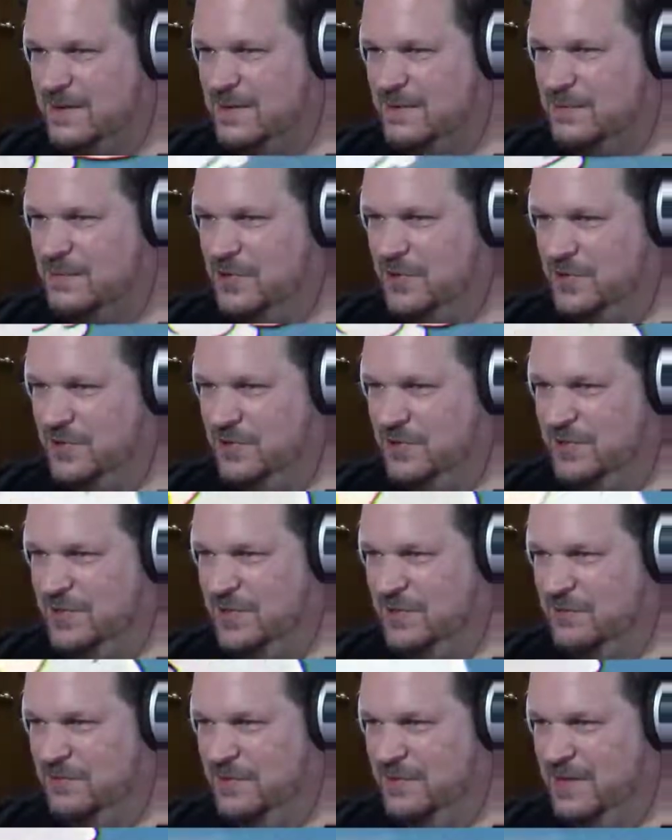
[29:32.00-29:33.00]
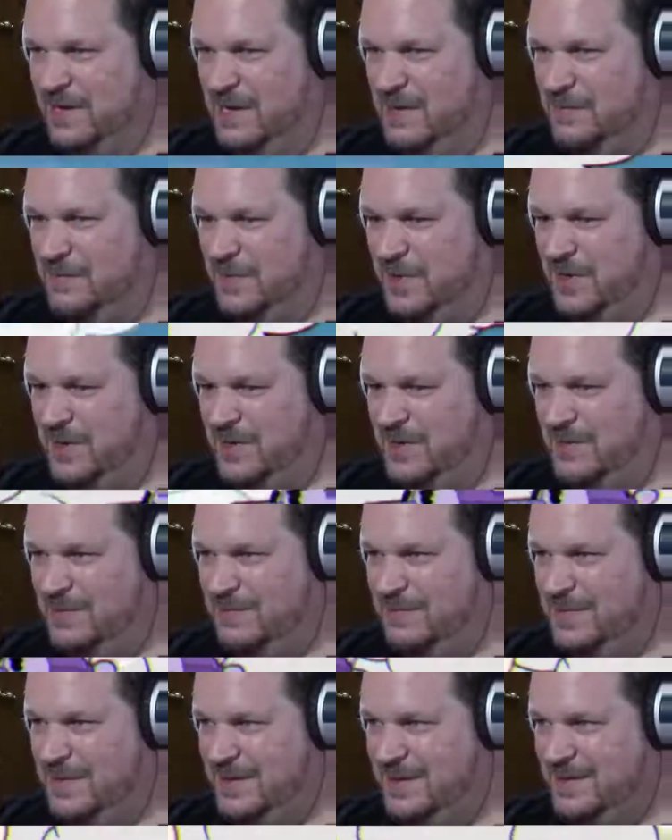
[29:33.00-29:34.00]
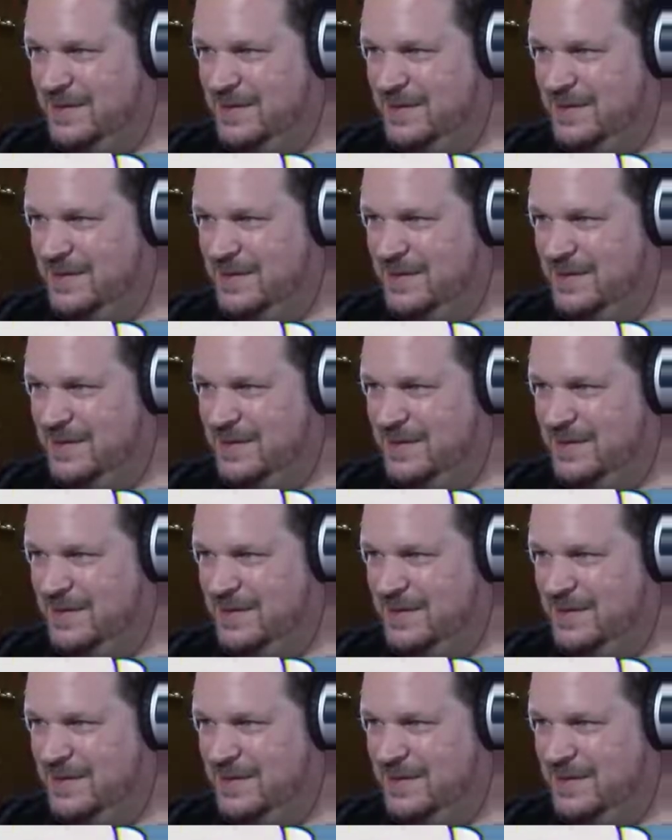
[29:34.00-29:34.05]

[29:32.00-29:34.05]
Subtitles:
Pretty good hit with that bomb.